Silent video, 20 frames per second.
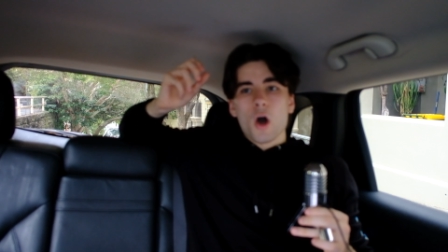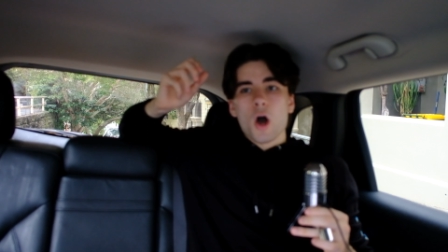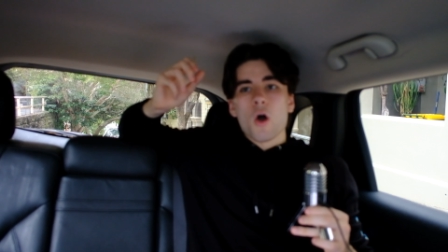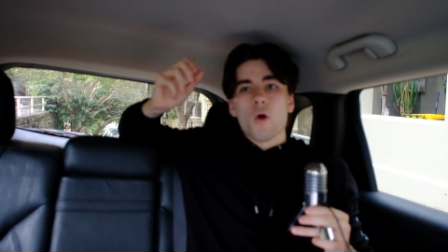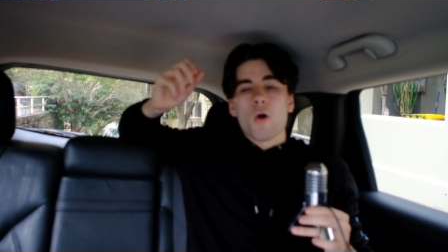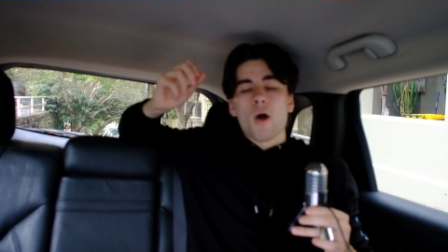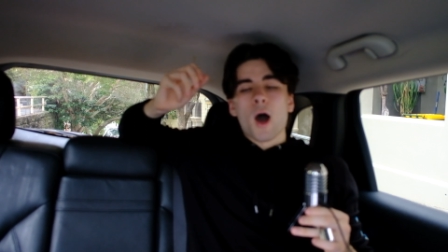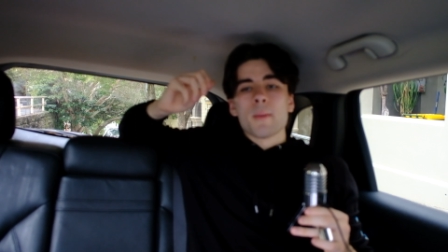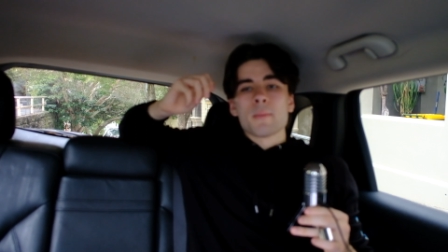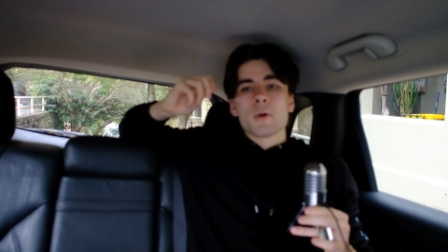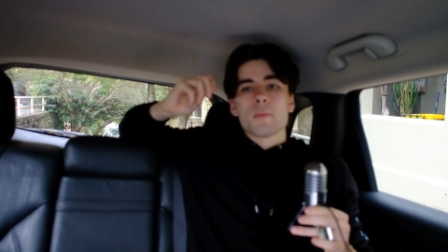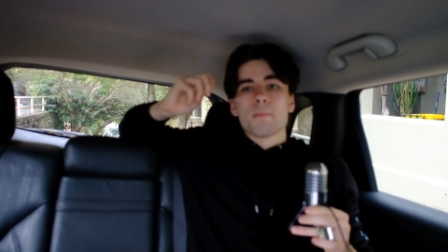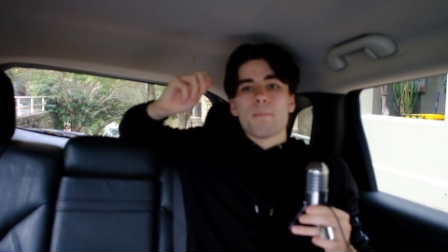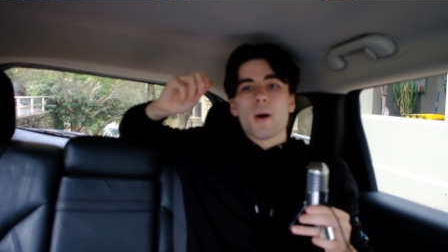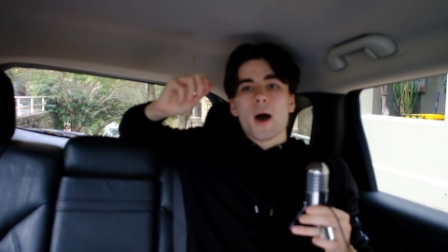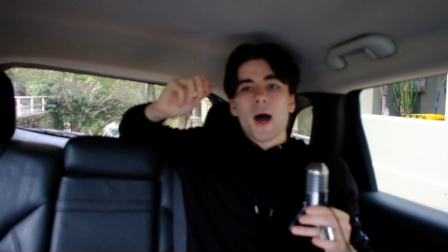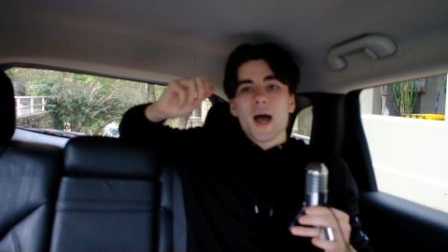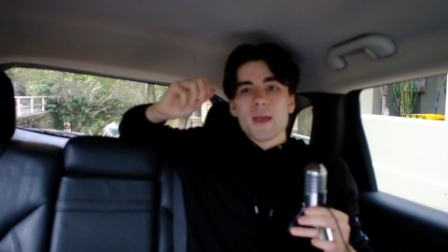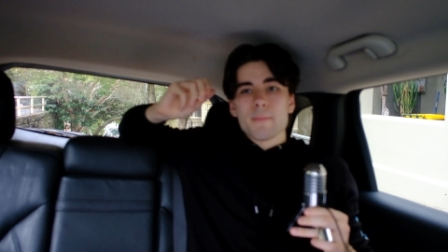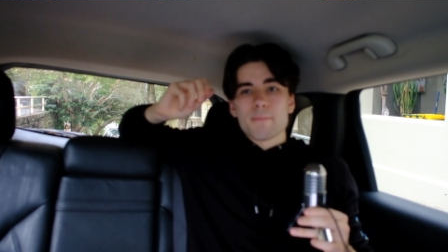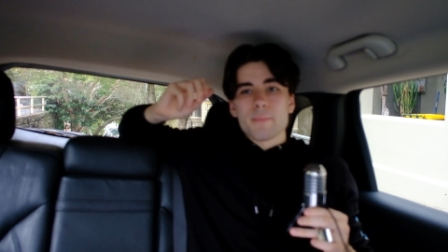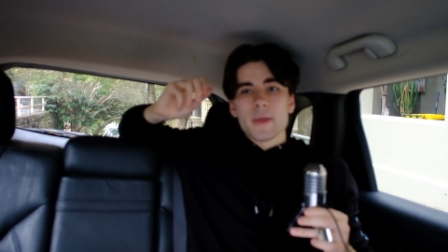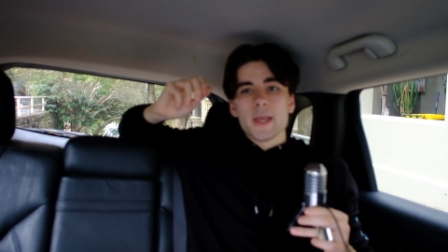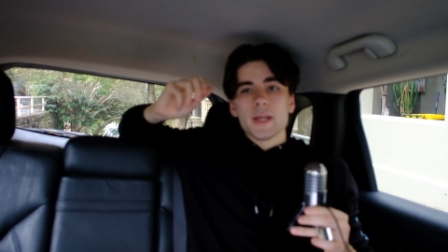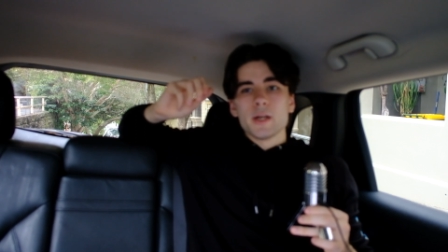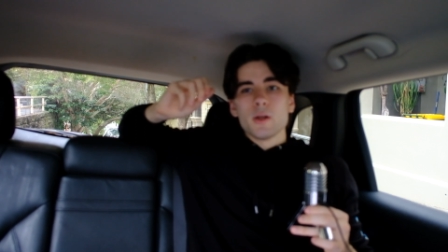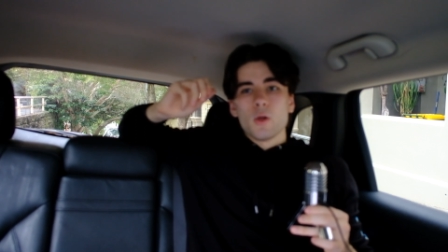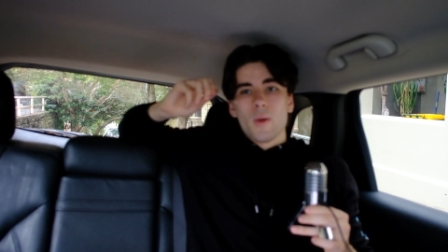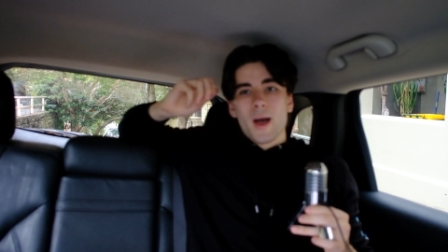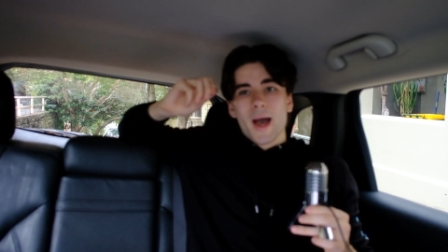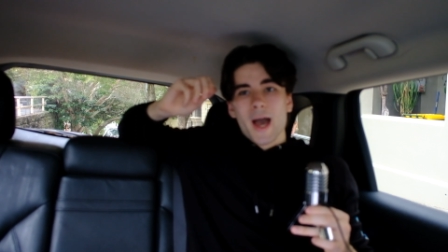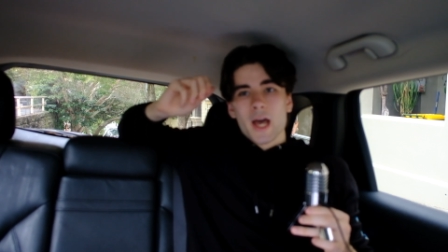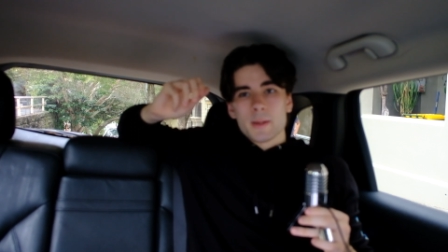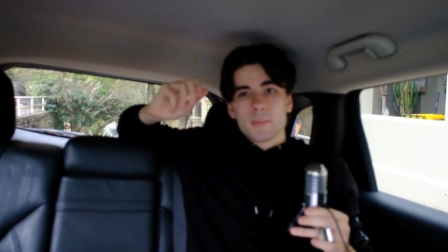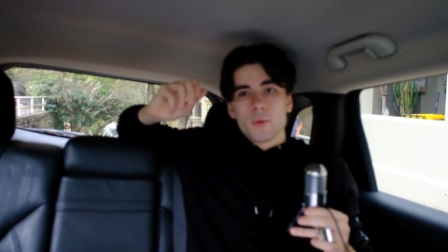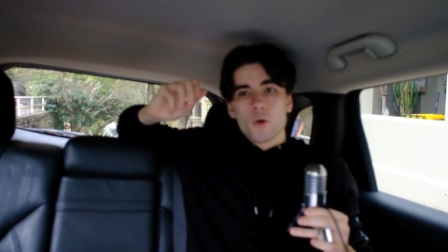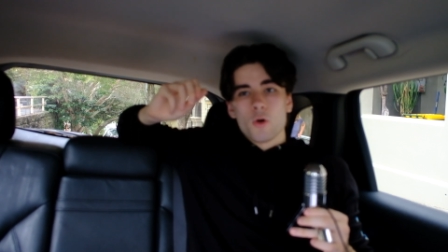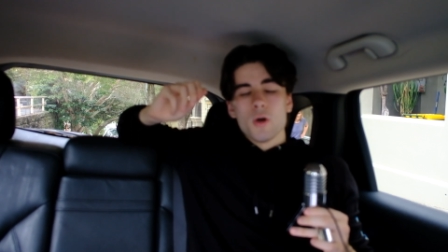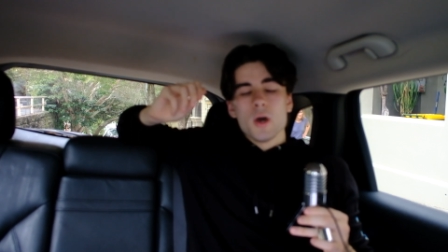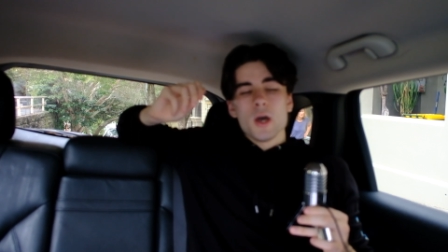oh, I'm a bipedal
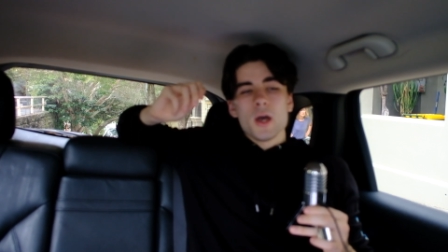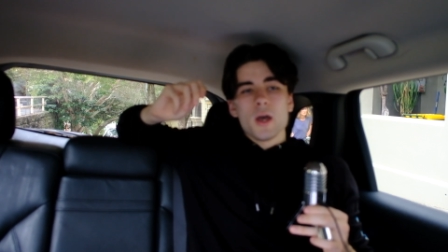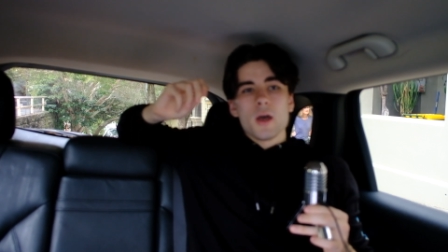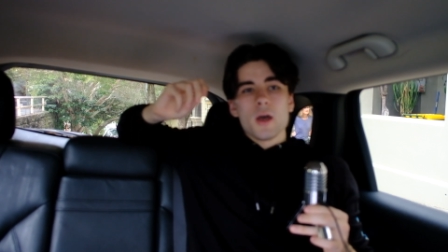animal